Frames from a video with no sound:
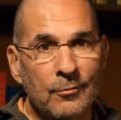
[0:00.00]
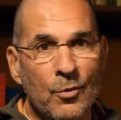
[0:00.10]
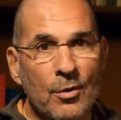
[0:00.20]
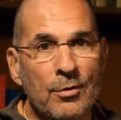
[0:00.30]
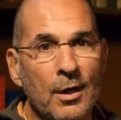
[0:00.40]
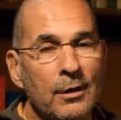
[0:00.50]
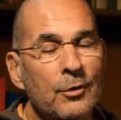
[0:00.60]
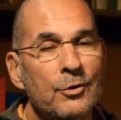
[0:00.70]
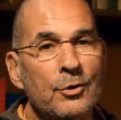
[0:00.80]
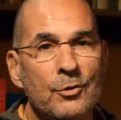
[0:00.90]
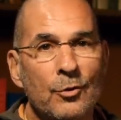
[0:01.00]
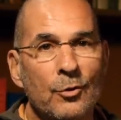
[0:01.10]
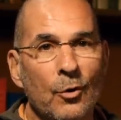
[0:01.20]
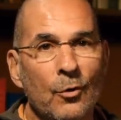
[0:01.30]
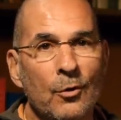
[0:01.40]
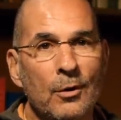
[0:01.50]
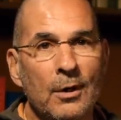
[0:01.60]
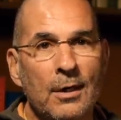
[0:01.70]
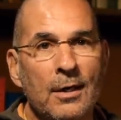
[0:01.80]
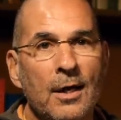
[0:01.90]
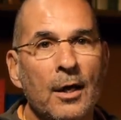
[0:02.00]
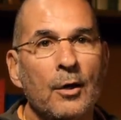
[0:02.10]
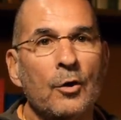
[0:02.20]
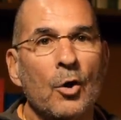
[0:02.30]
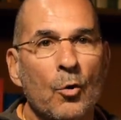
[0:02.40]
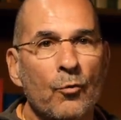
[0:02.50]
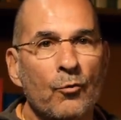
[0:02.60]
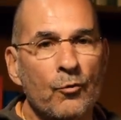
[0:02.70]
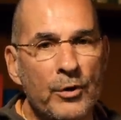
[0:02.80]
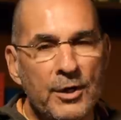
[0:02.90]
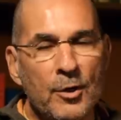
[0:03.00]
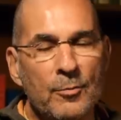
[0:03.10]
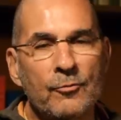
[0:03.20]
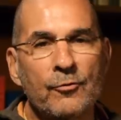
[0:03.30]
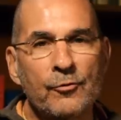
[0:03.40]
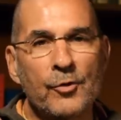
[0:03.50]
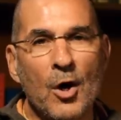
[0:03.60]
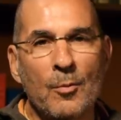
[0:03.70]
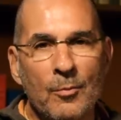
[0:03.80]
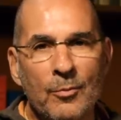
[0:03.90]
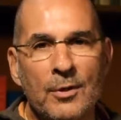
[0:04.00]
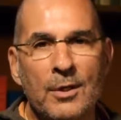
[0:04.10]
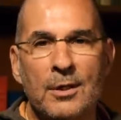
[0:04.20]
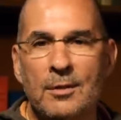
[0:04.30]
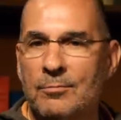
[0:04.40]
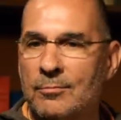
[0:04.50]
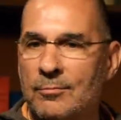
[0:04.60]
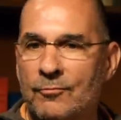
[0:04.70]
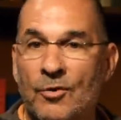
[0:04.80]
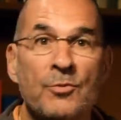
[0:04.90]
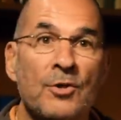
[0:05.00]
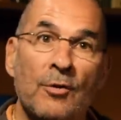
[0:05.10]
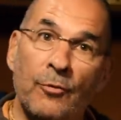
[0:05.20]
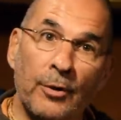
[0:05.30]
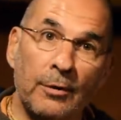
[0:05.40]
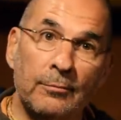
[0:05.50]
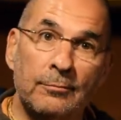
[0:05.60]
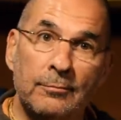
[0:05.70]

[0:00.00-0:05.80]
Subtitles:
where knowledge is the goal, and freedom from suffering,